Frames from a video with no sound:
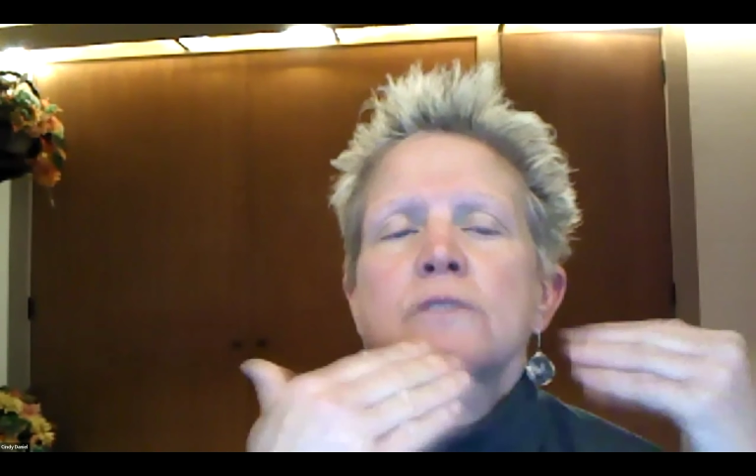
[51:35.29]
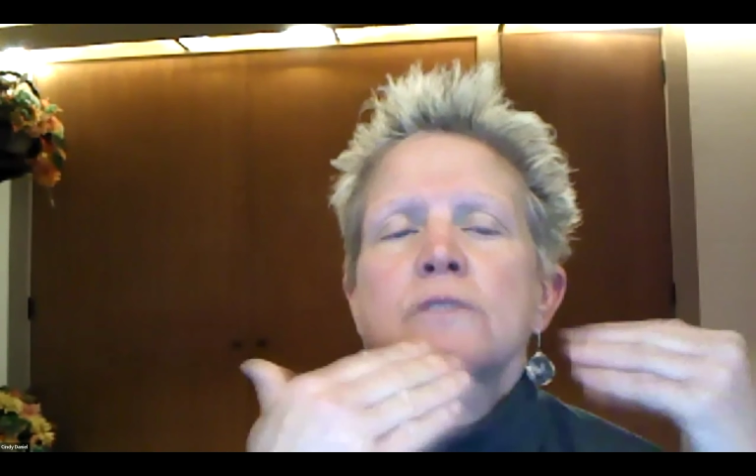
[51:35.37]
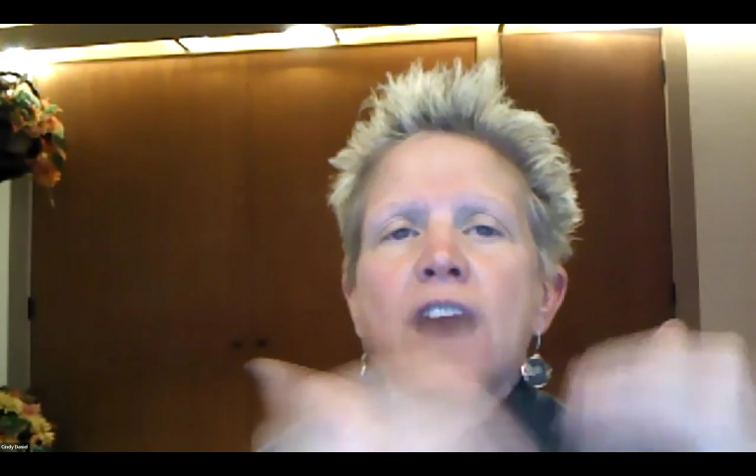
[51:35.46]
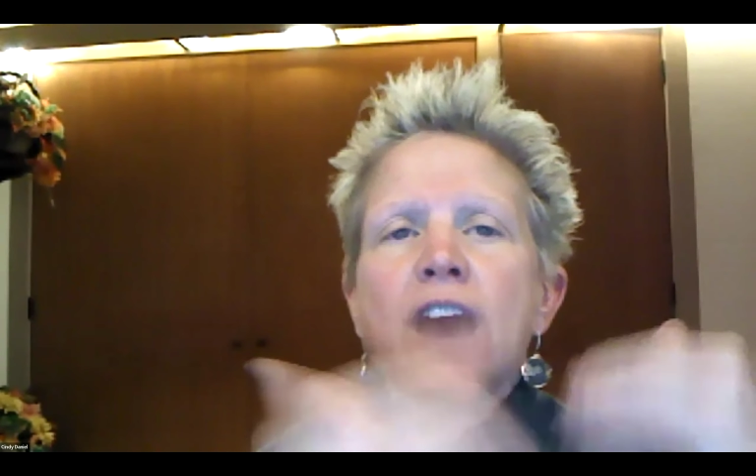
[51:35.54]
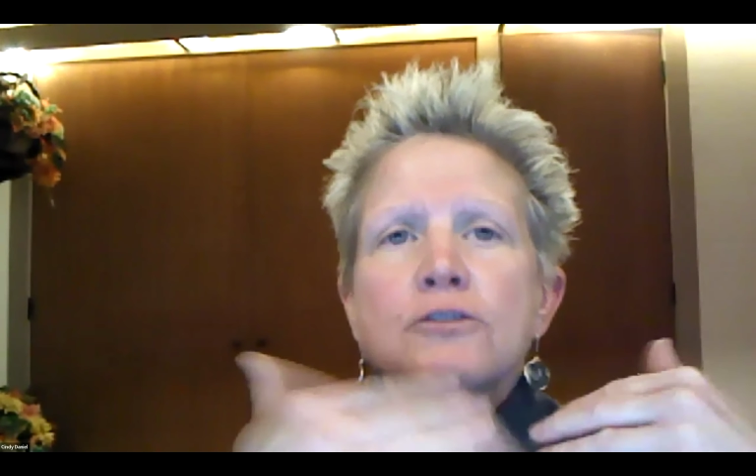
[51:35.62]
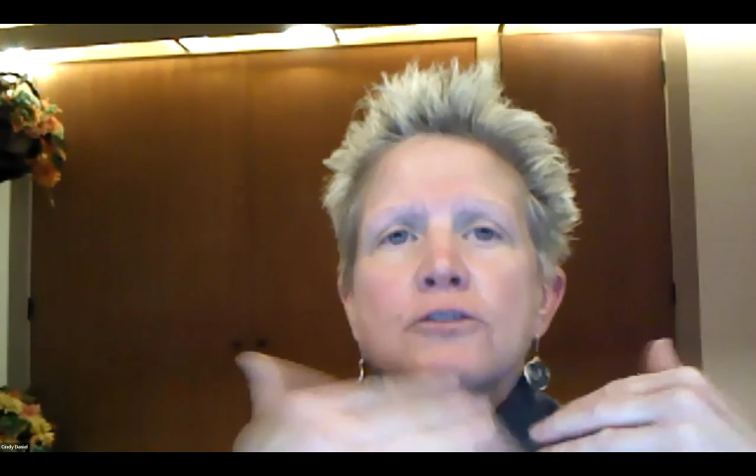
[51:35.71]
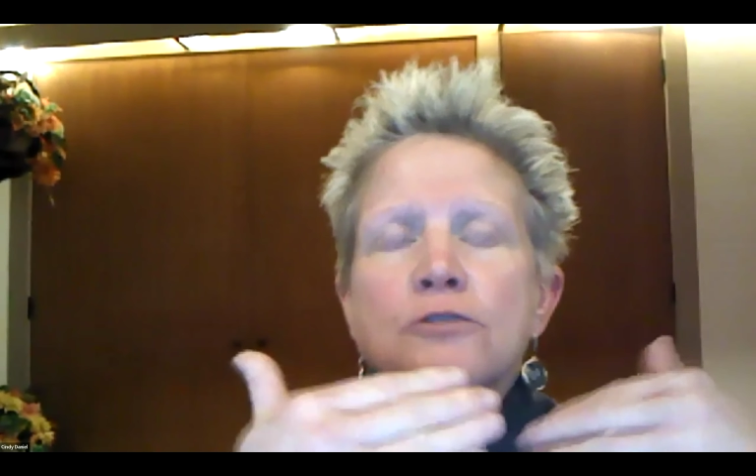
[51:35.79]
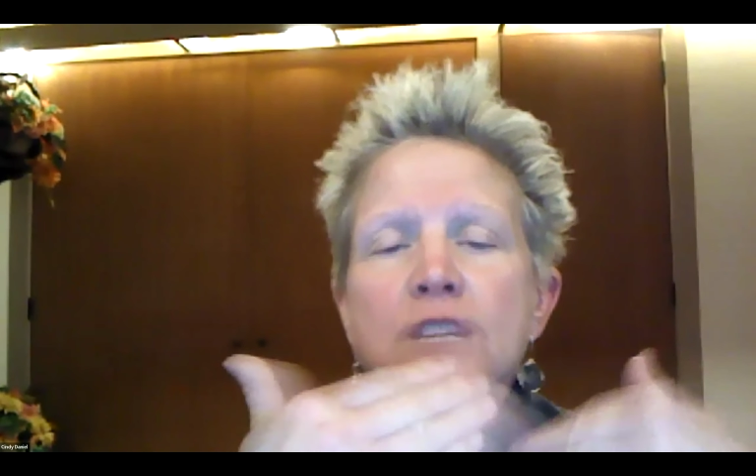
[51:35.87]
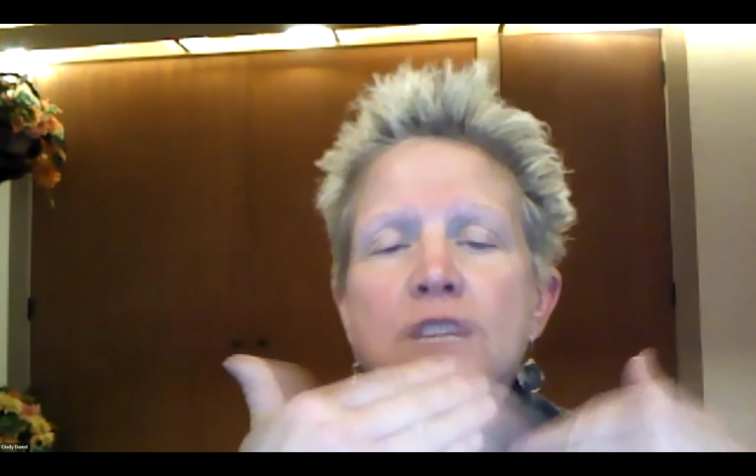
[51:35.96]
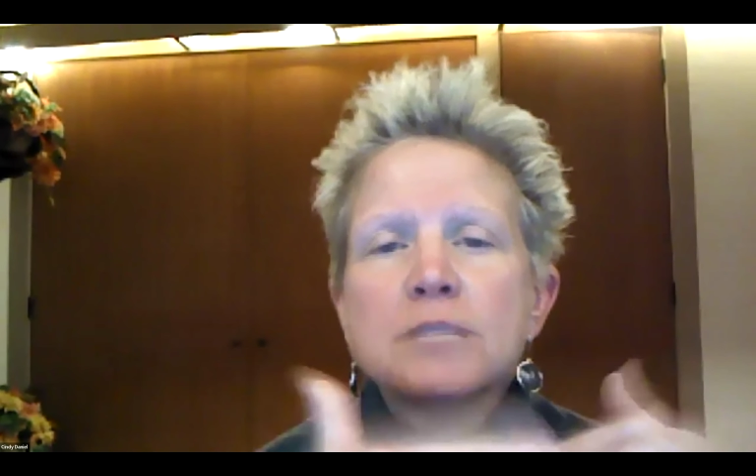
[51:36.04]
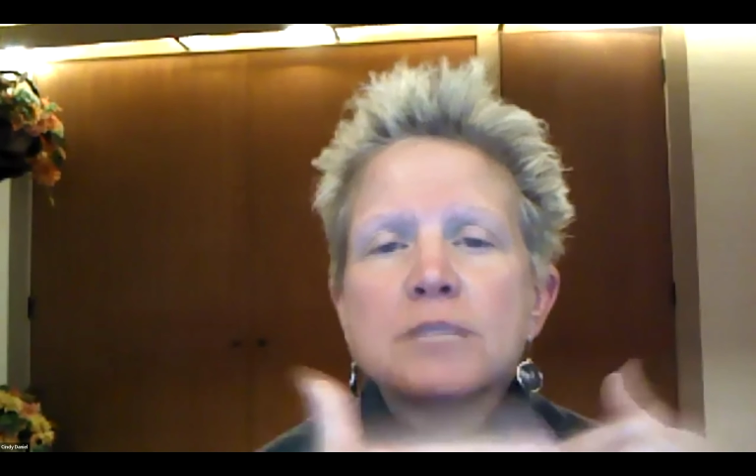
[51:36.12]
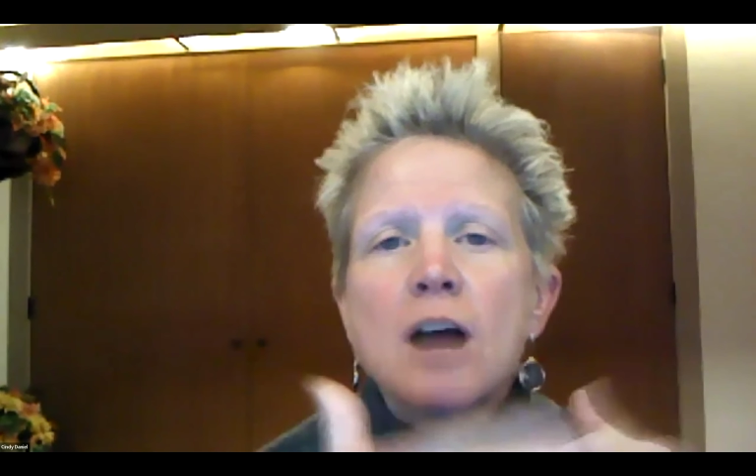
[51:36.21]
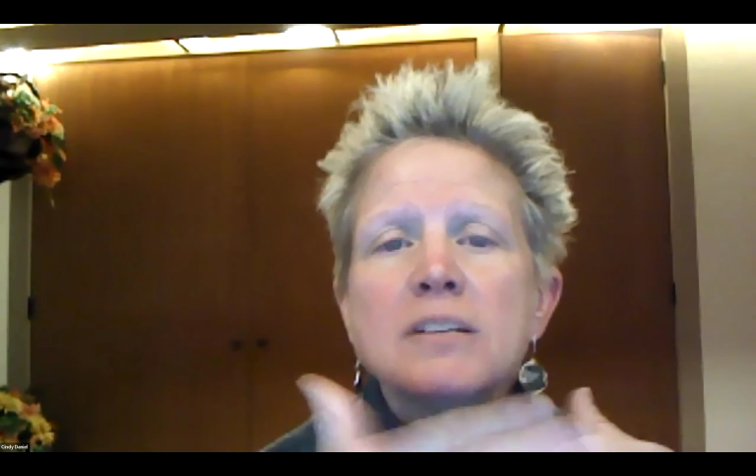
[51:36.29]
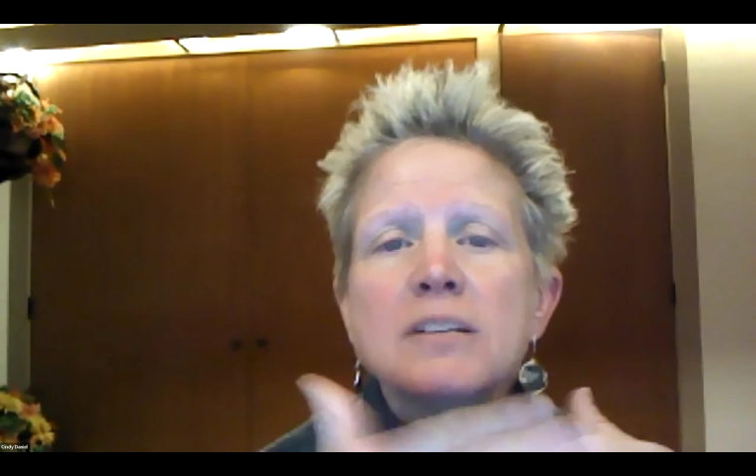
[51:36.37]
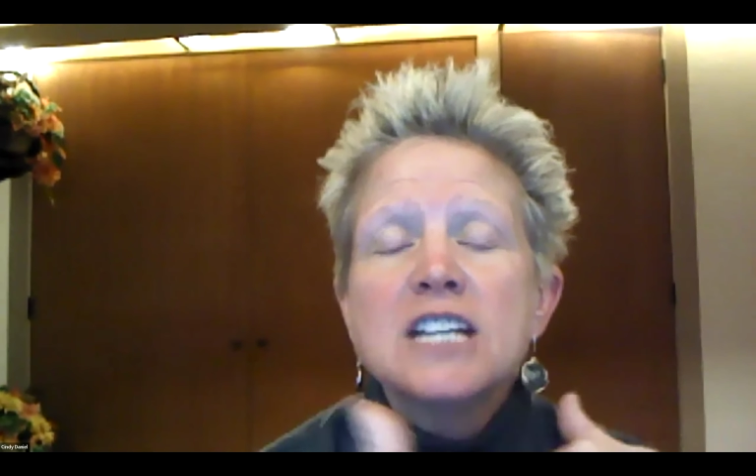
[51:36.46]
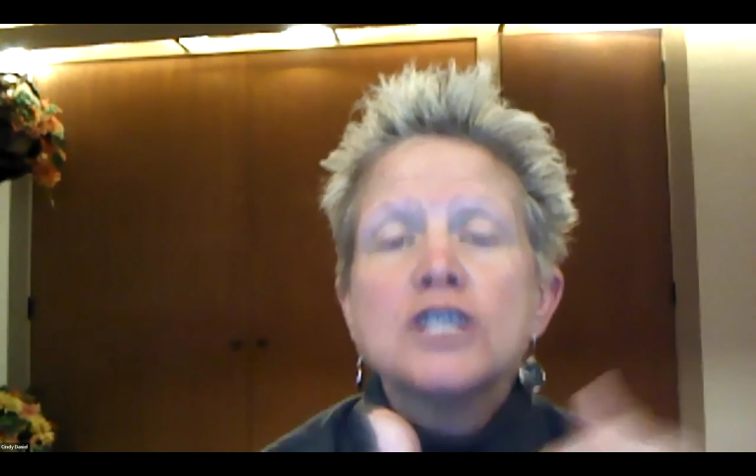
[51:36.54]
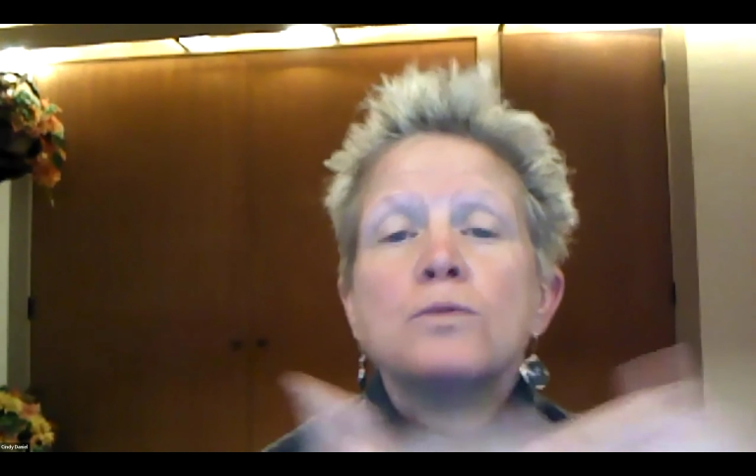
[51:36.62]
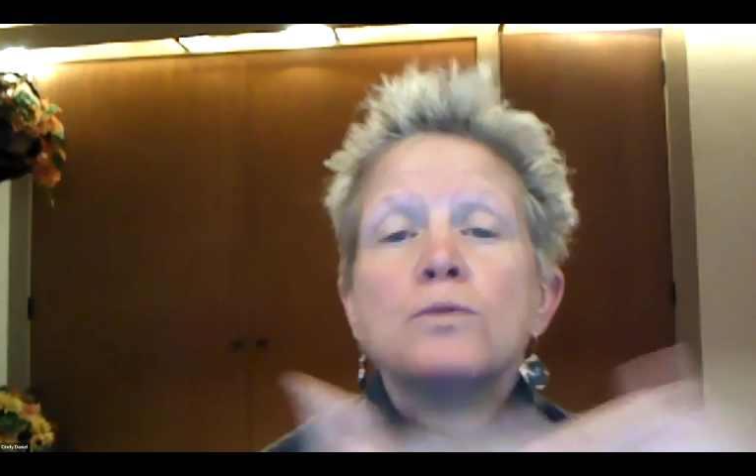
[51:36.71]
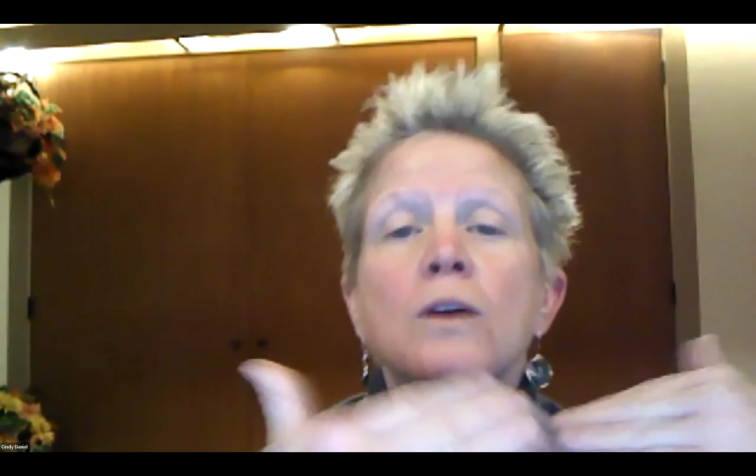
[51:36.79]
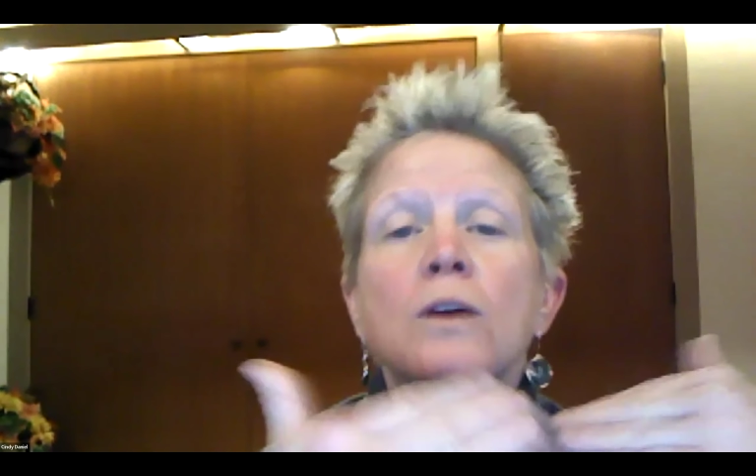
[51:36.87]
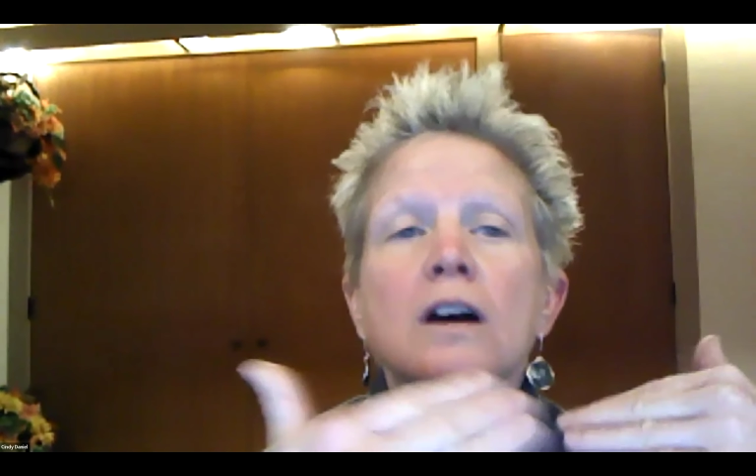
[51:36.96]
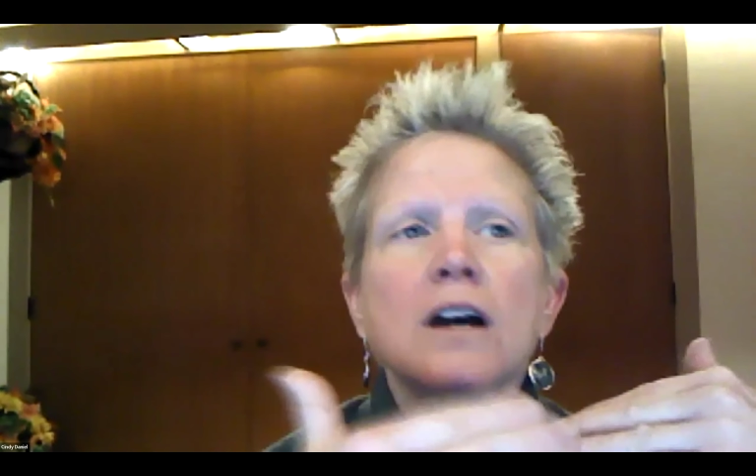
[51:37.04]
to provide a reasonable accommodation.